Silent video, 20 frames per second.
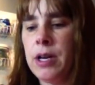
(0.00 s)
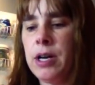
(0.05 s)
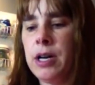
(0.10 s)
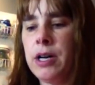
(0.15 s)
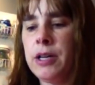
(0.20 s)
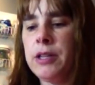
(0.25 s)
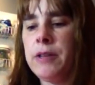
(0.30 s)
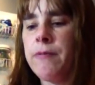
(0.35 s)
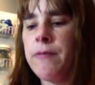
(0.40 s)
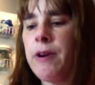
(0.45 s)

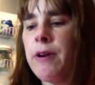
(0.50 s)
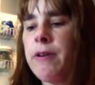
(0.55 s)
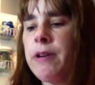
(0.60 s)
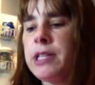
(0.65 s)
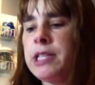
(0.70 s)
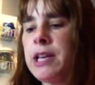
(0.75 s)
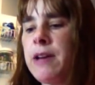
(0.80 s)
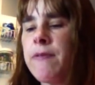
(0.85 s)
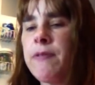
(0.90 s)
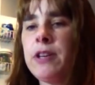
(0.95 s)
Uh, the very
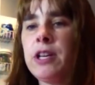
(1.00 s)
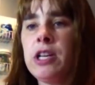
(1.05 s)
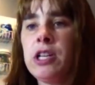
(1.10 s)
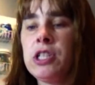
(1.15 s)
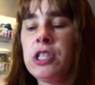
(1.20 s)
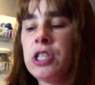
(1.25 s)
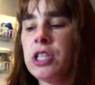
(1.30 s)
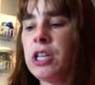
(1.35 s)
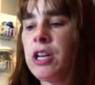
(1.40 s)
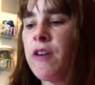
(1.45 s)

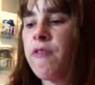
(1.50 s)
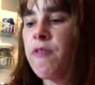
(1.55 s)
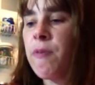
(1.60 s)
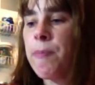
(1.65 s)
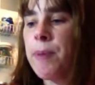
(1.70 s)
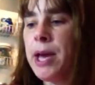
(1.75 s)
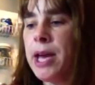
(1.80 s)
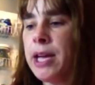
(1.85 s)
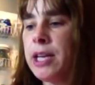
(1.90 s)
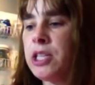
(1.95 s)
definition of a
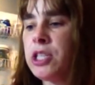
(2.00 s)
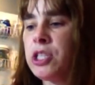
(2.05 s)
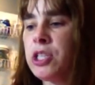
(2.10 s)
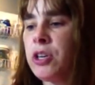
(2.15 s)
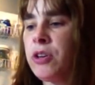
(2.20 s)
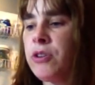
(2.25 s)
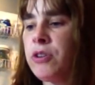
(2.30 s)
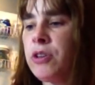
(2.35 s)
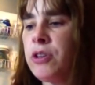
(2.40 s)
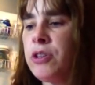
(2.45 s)
page
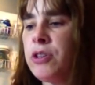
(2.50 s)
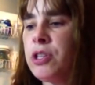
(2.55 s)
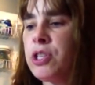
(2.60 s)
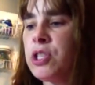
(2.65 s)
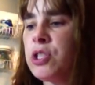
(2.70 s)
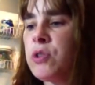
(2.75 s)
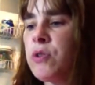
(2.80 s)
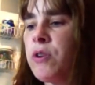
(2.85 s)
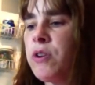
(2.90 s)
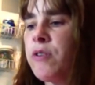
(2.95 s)
turner, the
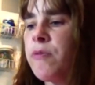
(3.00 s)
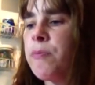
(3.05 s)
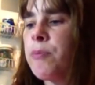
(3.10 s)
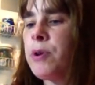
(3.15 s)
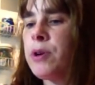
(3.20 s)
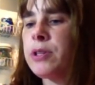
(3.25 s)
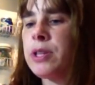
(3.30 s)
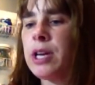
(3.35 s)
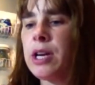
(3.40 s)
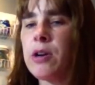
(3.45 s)
sort of
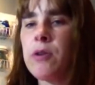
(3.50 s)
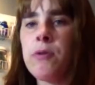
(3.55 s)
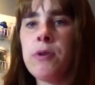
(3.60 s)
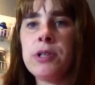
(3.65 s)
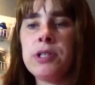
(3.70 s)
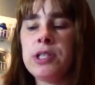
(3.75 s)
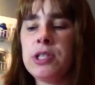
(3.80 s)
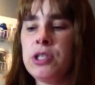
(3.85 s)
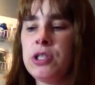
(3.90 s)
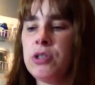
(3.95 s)
book that
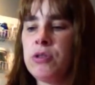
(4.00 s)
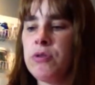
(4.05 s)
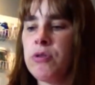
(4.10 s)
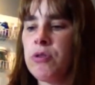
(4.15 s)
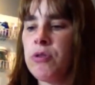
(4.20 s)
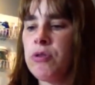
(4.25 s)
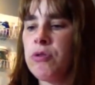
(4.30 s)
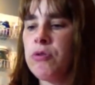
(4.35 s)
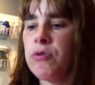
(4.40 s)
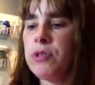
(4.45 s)
causes you
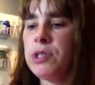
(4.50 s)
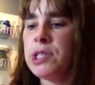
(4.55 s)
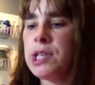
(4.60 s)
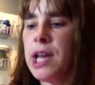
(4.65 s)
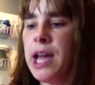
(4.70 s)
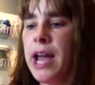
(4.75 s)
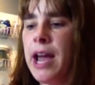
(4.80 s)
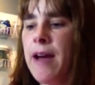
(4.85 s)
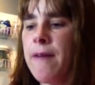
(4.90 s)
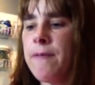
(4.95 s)
to lose
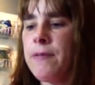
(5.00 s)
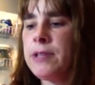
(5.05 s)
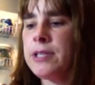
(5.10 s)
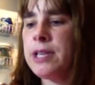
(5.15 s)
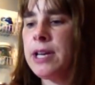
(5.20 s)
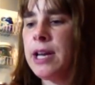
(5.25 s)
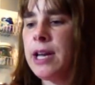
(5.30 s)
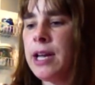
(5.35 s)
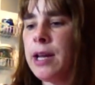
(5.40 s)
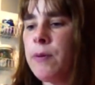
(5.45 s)
half a
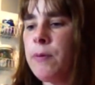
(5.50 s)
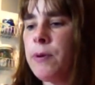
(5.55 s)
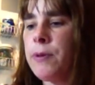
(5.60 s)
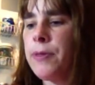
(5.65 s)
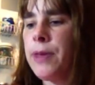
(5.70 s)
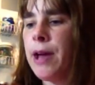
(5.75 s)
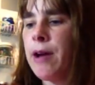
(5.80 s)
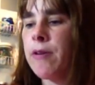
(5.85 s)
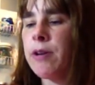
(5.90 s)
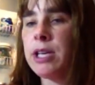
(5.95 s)
day
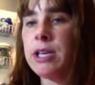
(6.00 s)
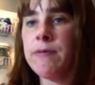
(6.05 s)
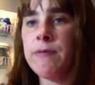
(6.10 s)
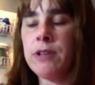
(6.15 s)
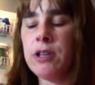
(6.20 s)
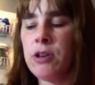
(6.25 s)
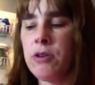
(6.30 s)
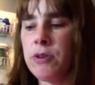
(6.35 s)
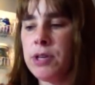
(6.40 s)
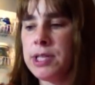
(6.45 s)
without
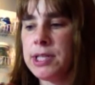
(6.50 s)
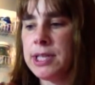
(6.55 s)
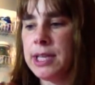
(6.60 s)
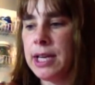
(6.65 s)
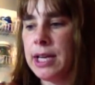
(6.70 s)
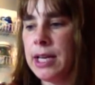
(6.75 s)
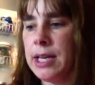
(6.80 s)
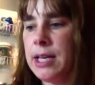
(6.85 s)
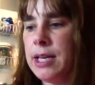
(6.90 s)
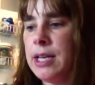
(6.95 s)
even
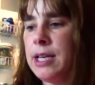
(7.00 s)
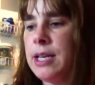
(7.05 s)
noticing.